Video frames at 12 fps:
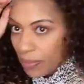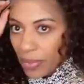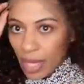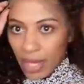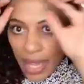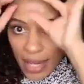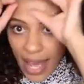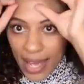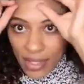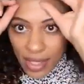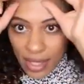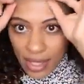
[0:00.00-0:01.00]
Okay, and
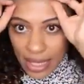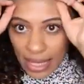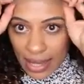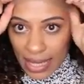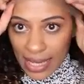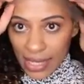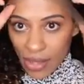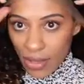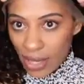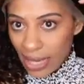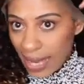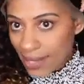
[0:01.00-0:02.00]
as you can see, these are
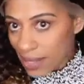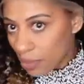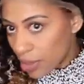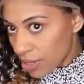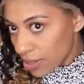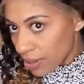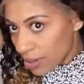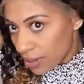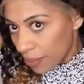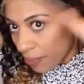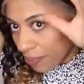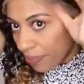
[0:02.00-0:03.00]
the lace
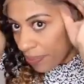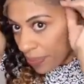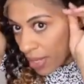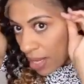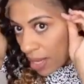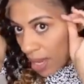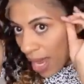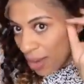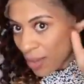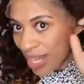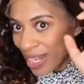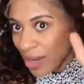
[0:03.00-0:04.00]
bits,
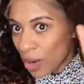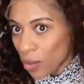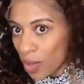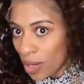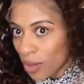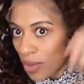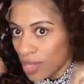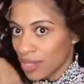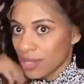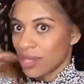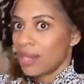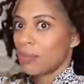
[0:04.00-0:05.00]
and we're gonna work with
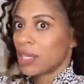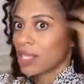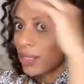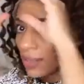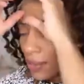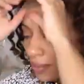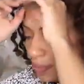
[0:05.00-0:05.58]
this in a minute,